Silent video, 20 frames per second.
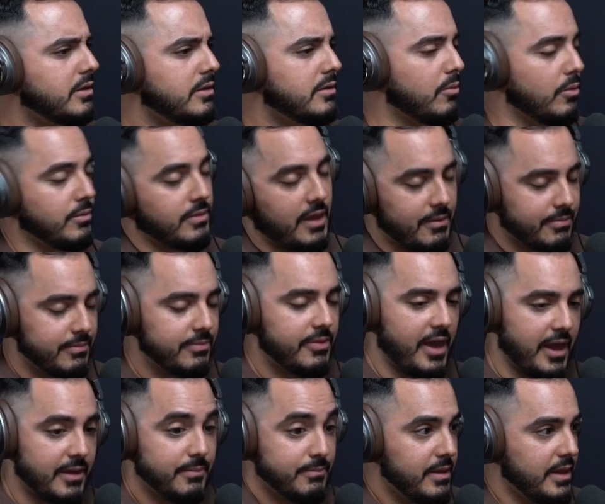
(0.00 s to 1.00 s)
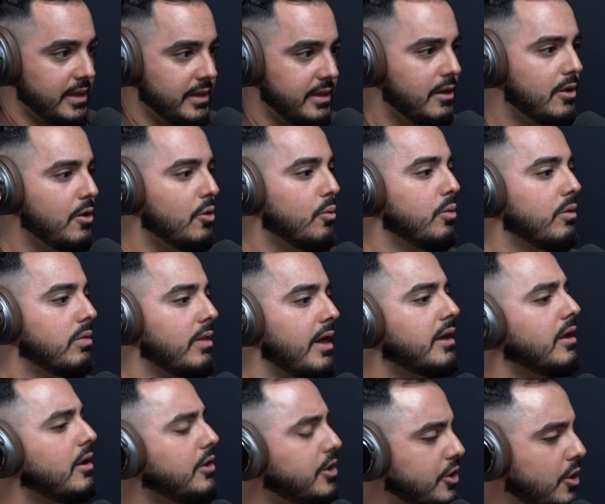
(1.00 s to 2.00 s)
well, not they, me, were
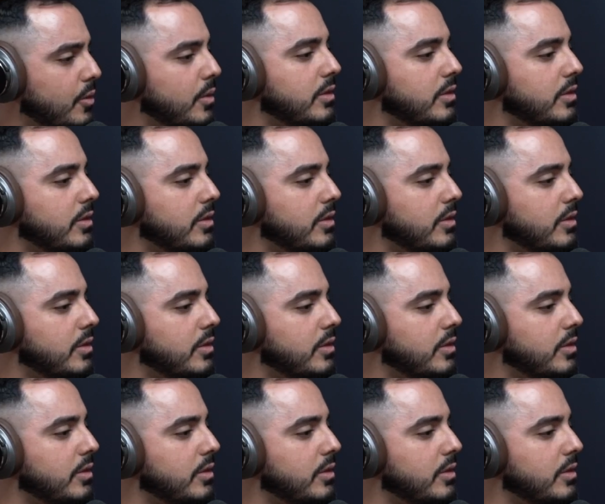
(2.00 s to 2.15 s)
like, you know,